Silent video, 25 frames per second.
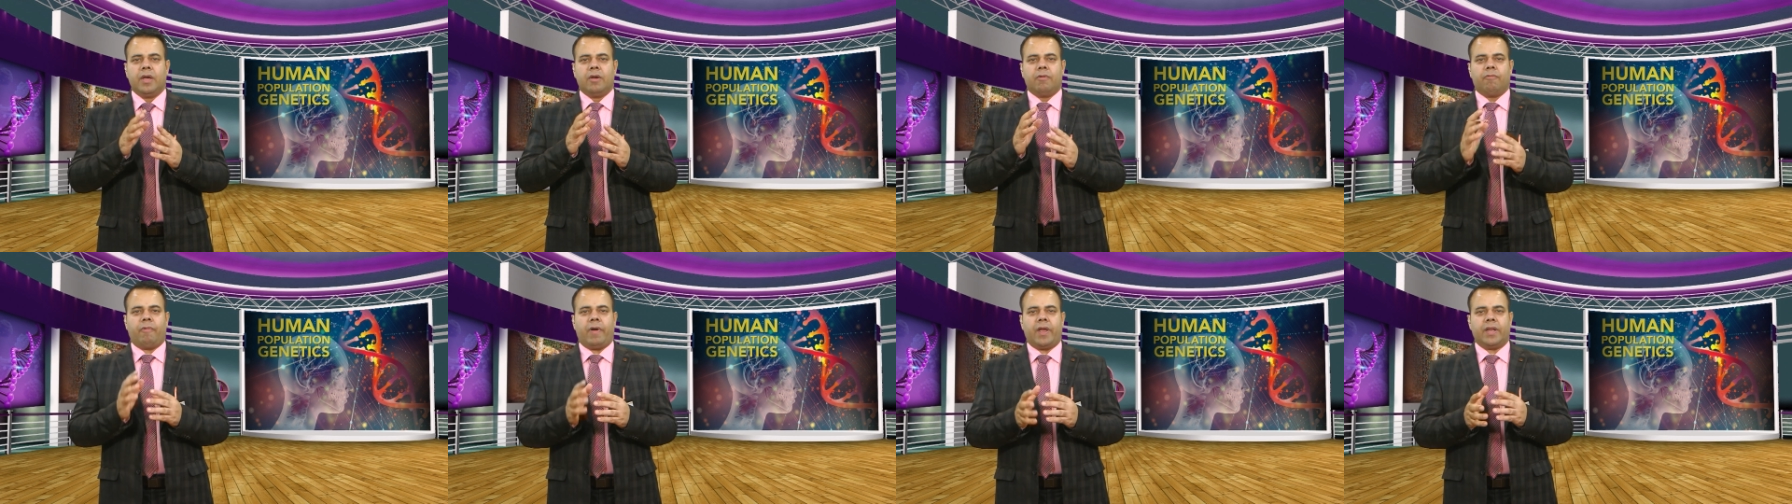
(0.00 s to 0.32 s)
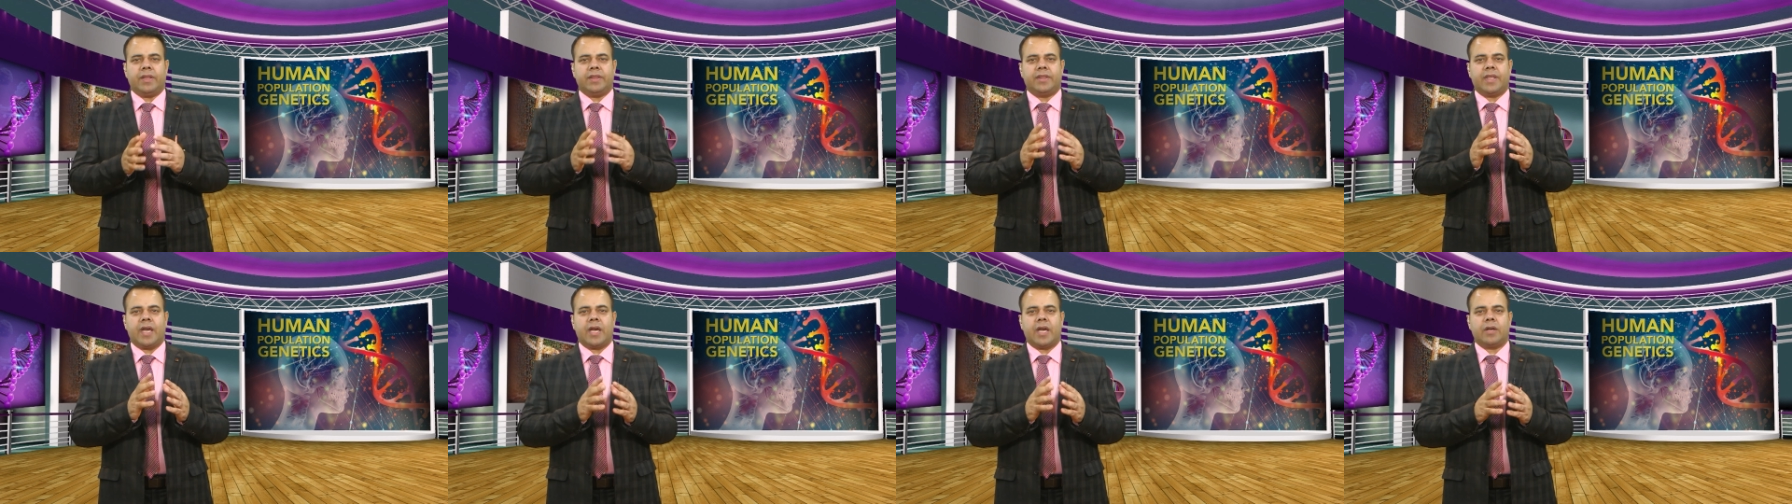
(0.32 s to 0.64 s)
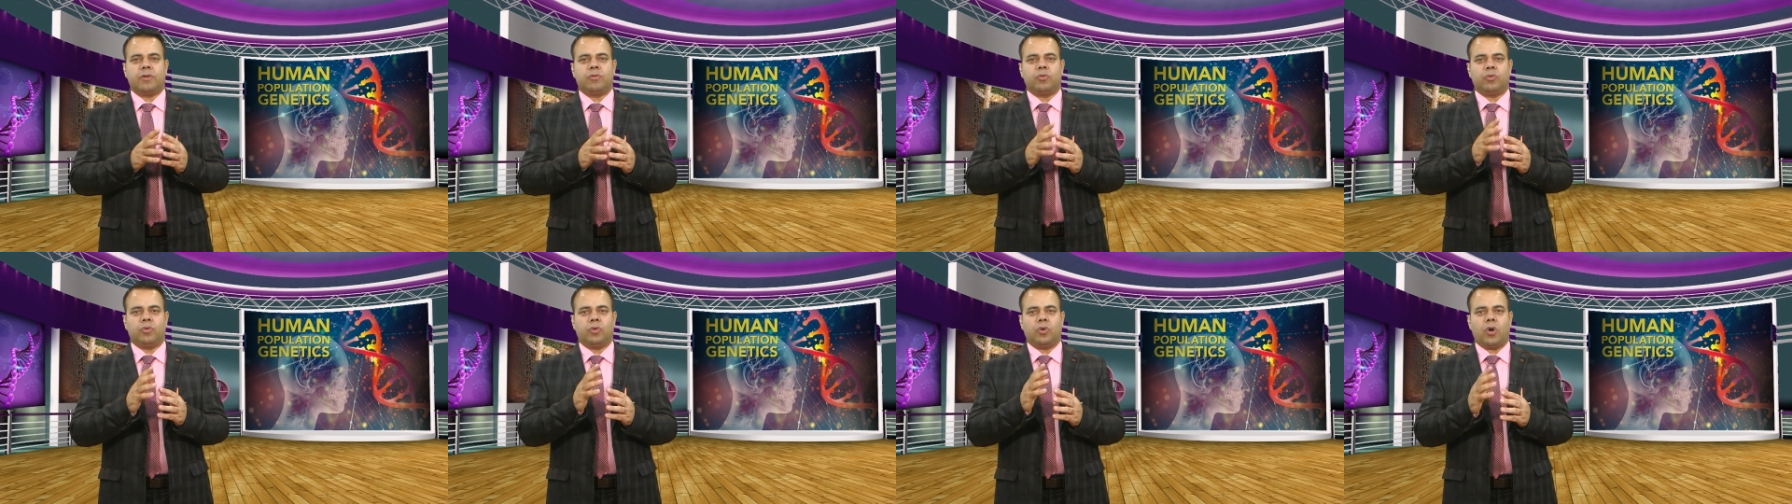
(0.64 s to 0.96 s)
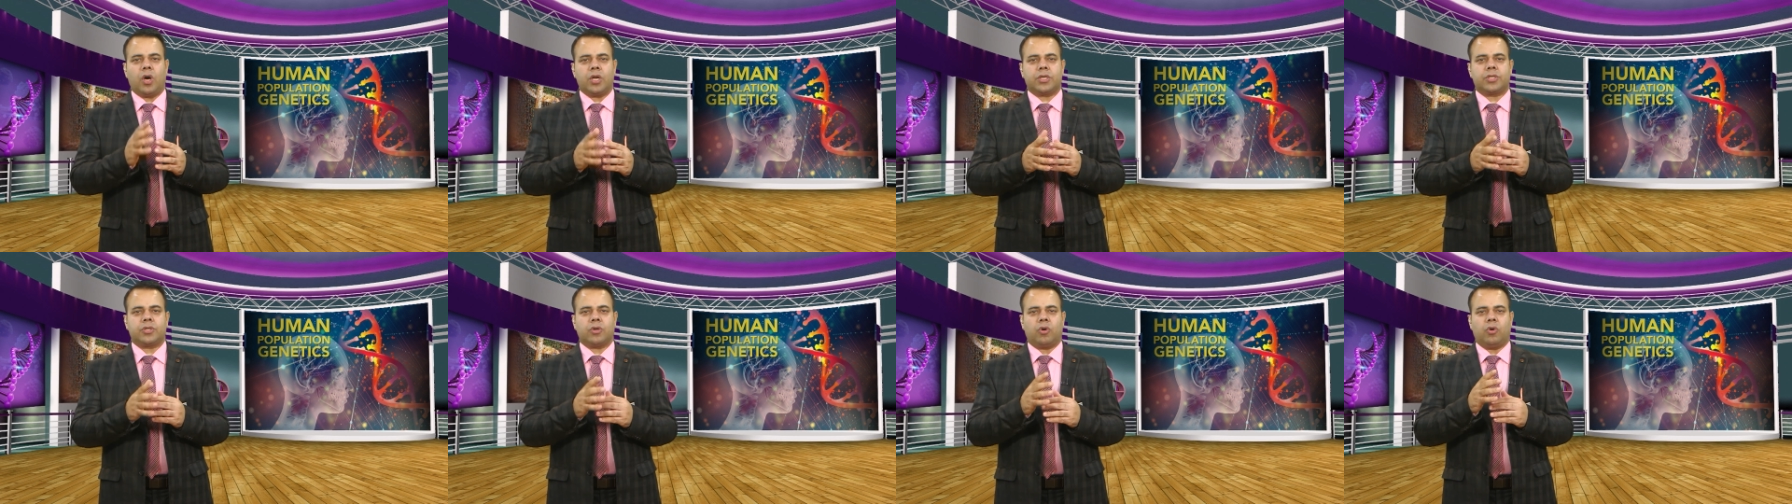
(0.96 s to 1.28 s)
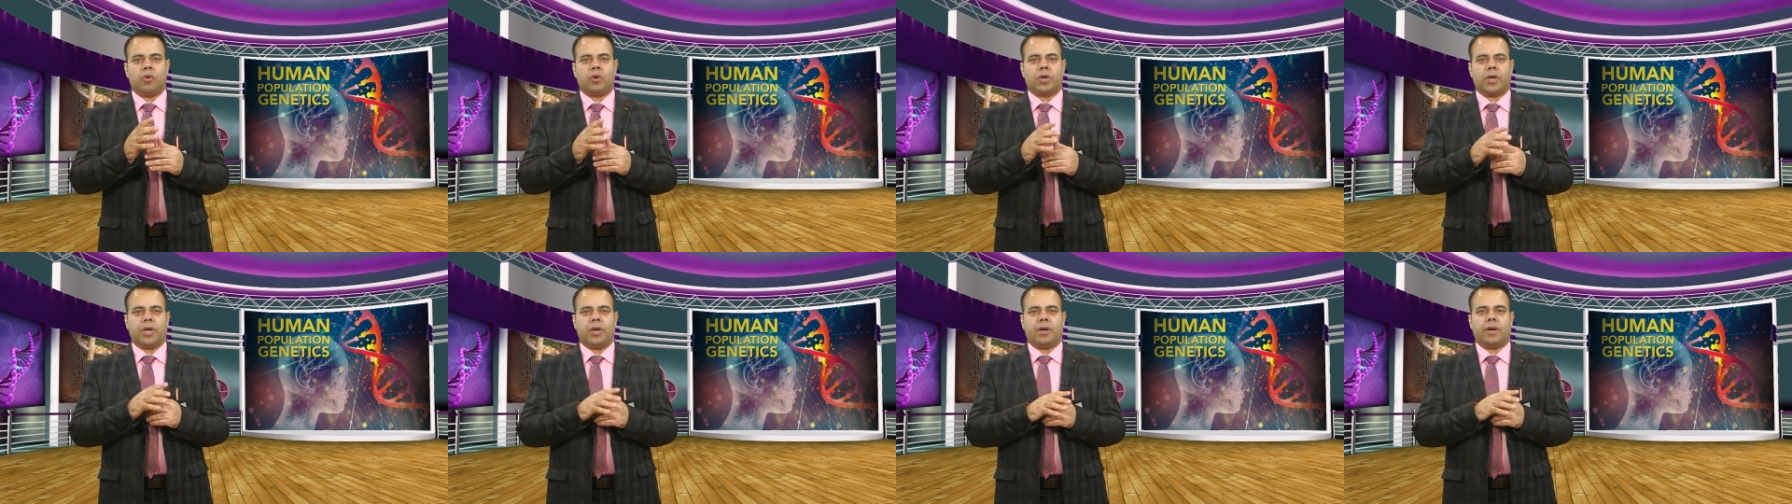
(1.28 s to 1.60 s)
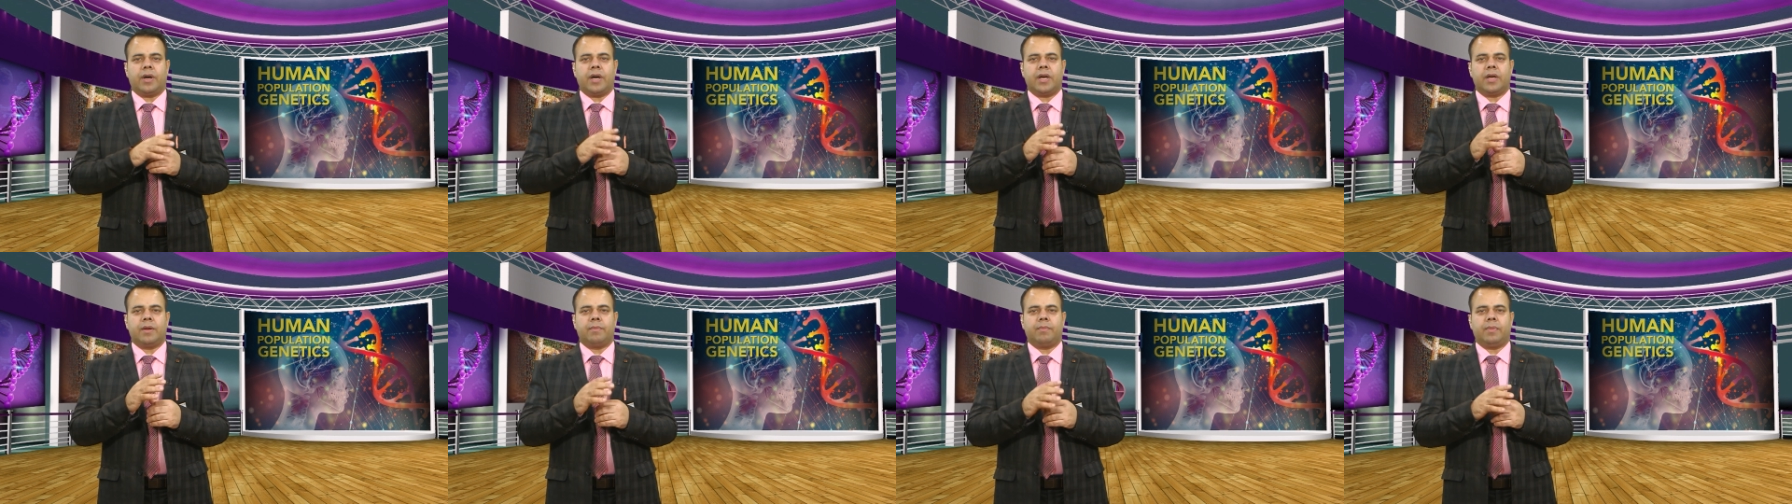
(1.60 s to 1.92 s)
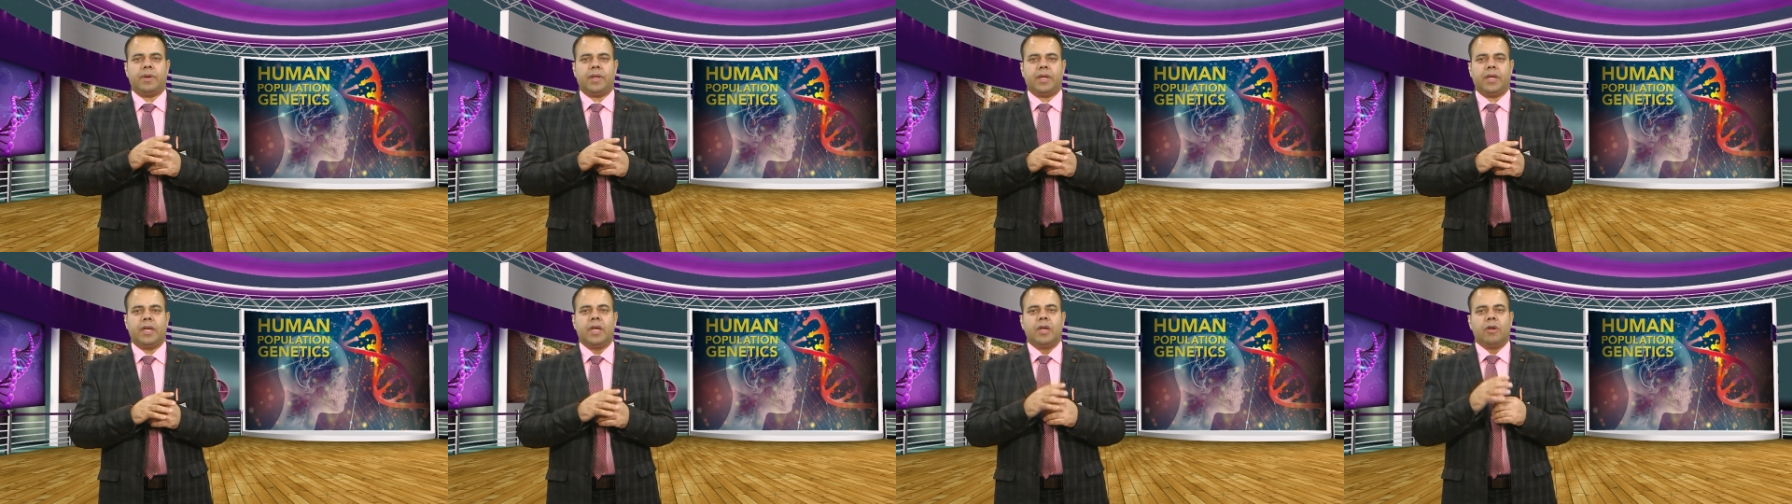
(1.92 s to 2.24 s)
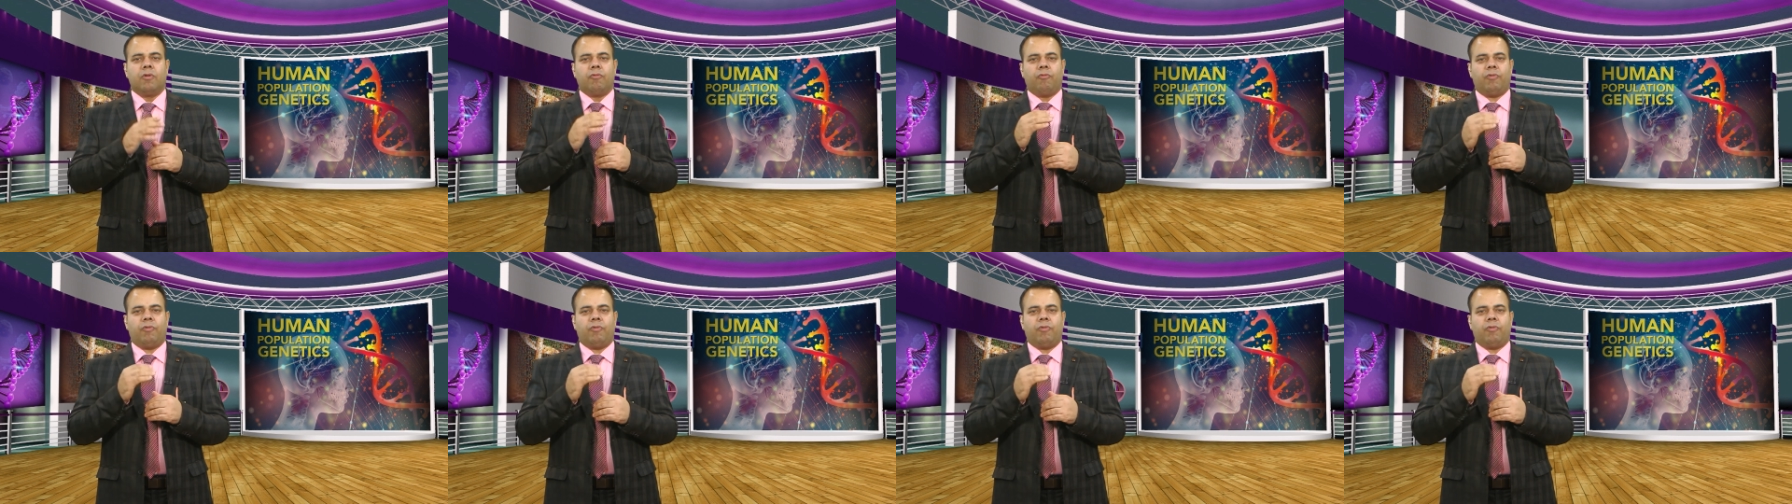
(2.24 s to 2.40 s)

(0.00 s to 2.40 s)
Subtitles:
when they do not occur randomly